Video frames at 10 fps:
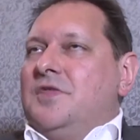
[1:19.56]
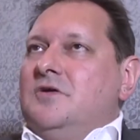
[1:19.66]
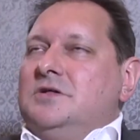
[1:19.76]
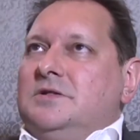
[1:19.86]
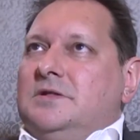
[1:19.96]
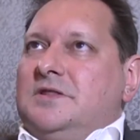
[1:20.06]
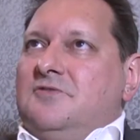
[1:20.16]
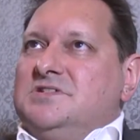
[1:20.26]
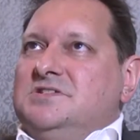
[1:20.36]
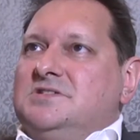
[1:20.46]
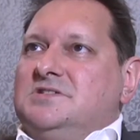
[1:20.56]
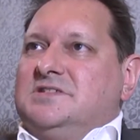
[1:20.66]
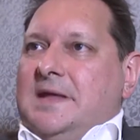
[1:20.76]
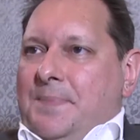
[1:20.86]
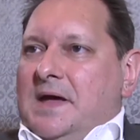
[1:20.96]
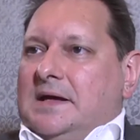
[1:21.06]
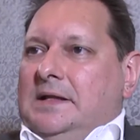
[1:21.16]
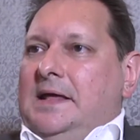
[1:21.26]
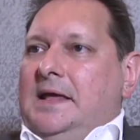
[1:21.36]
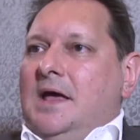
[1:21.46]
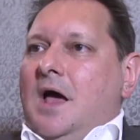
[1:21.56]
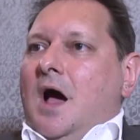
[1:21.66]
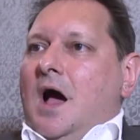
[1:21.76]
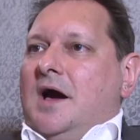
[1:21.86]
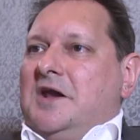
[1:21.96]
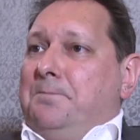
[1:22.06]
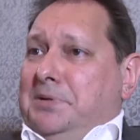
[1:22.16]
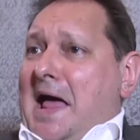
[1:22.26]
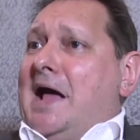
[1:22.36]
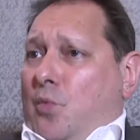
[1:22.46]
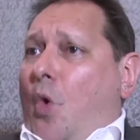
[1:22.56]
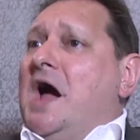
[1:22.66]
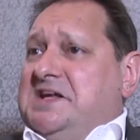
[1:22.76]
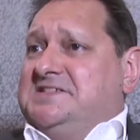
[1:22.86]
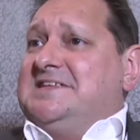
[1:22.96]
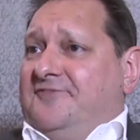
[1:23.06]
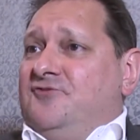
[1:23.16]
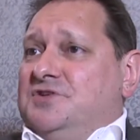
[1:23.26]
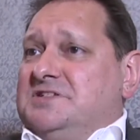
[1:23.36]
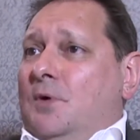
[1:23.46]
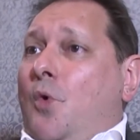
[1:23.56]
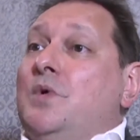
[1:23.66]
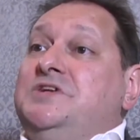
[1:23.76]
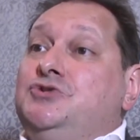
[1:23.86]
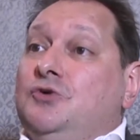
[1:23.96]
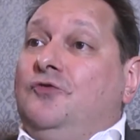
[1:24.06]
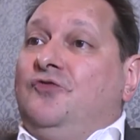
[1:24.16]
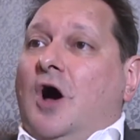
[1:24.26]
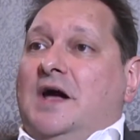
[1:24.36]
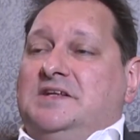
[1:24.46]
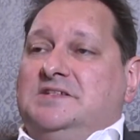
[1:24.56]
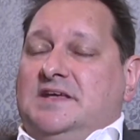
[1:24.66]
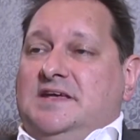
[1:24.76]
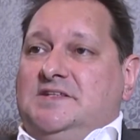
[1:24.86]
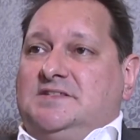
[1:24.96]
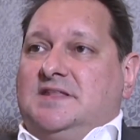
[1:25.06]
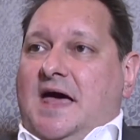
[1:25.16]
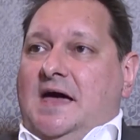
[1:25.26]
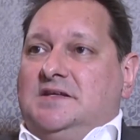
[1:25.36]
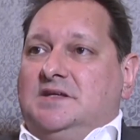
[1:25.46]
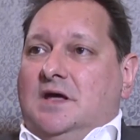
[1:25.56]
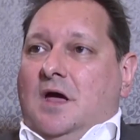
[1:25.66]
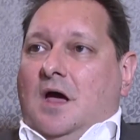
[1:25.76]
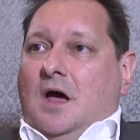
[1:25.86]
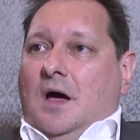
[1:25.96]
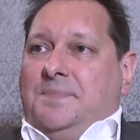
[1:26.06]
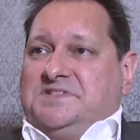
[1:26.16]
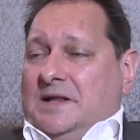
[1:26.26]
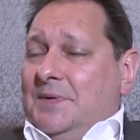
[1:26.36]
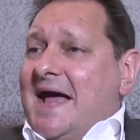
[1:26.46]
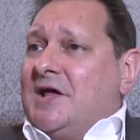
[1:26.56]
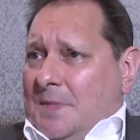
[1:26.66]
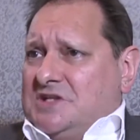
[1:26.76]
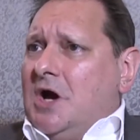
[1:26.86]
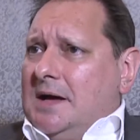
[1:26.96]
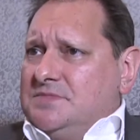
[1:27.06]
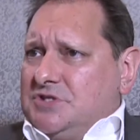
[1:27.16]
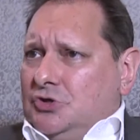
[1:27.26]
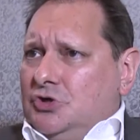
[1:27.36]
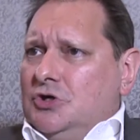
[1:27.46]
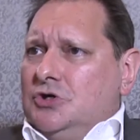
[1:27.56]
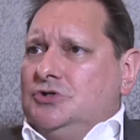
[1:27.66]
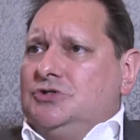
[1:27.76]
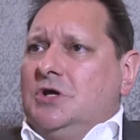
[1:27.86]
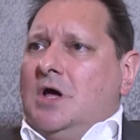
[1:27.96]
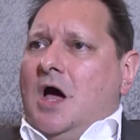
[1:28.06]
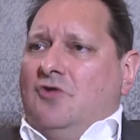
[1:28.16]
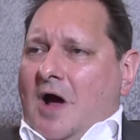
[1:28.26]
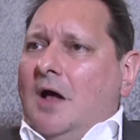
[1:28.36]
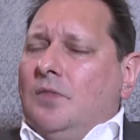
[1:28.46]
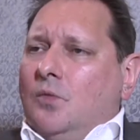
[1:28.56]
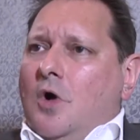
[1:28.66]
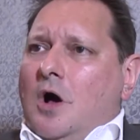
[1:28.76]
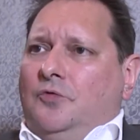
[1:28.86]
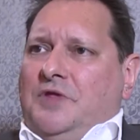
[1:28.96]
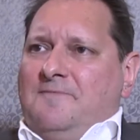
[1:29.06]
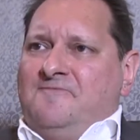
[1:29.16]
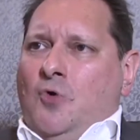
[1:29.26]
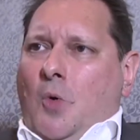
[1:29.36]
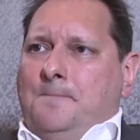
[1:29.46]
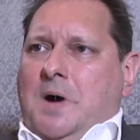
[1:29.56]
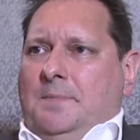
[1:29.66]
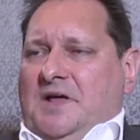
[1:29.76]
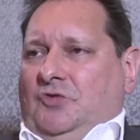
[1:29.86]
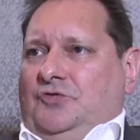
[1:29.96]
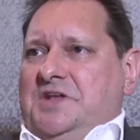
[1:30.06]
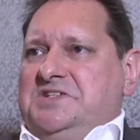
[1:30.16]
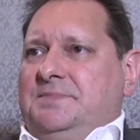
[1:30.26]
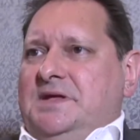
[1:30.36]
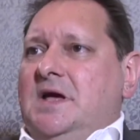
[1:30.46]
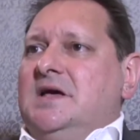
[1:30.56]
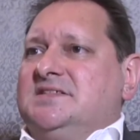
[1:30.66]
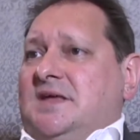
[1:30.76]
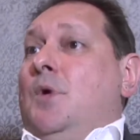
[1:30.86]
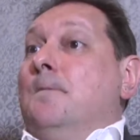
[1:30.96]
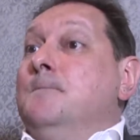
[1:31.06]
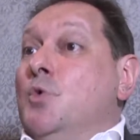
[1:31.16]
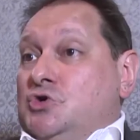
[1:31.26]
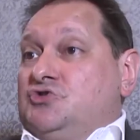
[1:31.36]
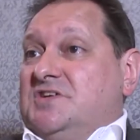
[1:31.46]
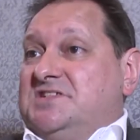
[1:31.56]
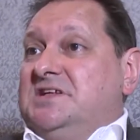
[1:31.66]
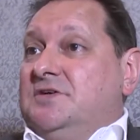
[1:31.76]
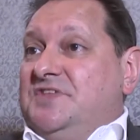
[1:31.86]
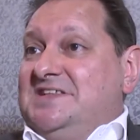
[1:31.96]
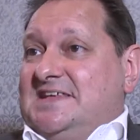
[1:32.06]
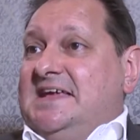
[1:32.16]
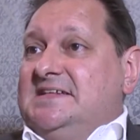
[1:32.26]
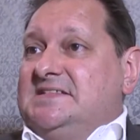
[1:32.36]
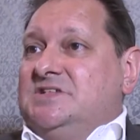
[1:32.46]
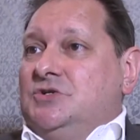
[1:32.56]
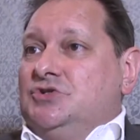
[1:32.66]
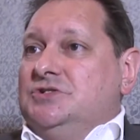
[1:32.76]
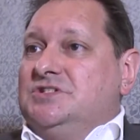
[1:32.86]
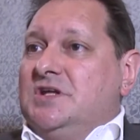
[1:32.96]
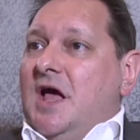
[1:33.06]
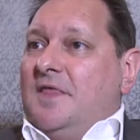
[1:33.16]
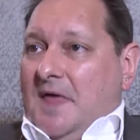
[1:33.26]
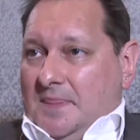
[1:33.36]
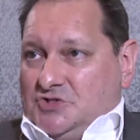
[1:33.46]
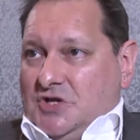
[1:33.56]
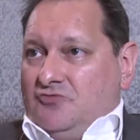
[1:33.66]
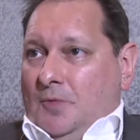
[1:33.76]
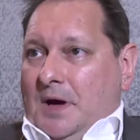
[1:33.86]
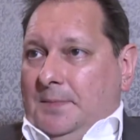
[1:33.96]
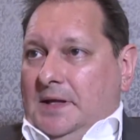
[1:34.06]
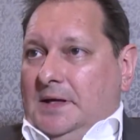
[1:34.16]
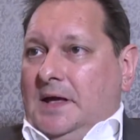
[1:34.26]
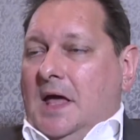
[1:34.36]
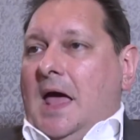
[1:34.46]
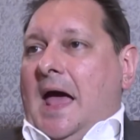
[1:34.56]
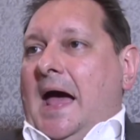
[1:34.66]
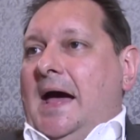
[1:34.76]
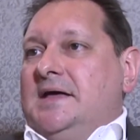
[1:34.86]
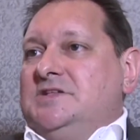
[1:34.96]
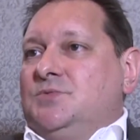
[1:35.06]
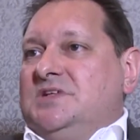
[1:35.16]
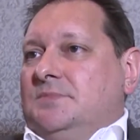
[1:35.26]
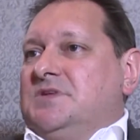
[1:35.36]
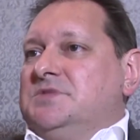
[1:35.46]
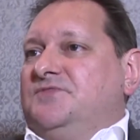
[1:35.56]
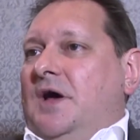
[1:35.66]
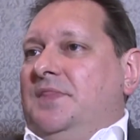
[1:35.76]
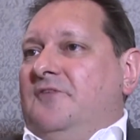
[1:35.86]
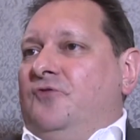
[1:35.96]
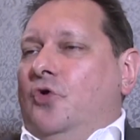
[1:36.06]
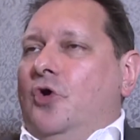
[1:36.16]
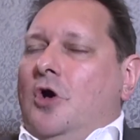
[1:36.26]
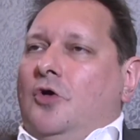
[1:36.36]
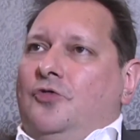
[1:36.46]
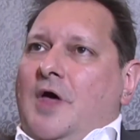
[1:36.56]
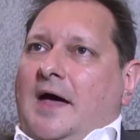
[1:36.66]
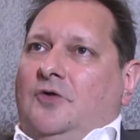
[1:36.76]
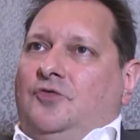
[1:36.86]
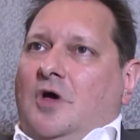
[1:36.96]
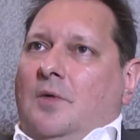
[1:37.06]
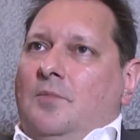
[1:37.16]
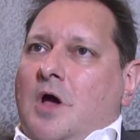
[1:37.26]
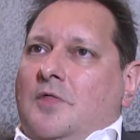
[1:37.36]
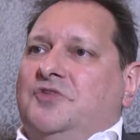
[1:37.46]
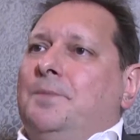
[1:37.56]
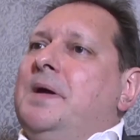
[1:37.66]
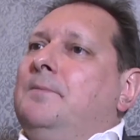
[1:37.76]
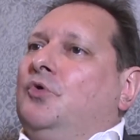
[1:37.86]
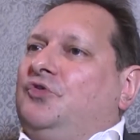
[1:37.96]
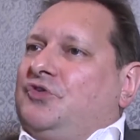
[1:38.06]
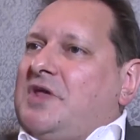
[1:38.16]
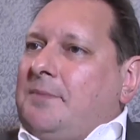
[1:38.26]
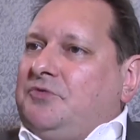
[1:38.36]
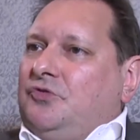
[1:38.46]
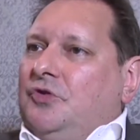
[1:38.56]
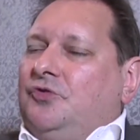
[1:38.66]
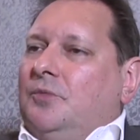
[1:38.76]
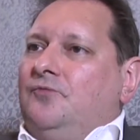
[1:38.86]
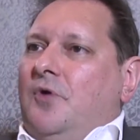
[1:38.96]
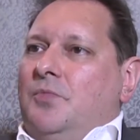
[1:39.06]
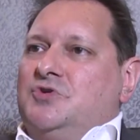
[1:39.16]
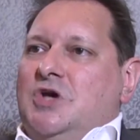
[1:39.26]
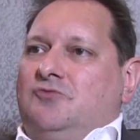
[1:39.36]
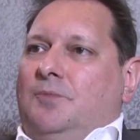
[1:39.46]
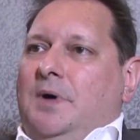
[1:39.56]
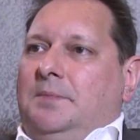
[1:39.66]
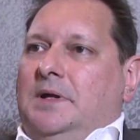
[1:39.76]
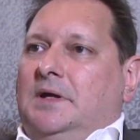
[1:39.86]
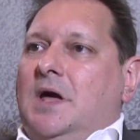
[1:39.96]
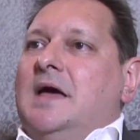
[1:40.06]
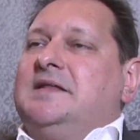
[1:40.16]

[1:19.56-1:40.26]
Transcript: There isn't typically a kind of black-white difference, but what we do find is that, particularly when economic times are good, around the world the informed publics tend to be somewhat more trusting of these key institutions than the general public, and we sometimes find, therefore, that there's a bit more skepticism from the general public.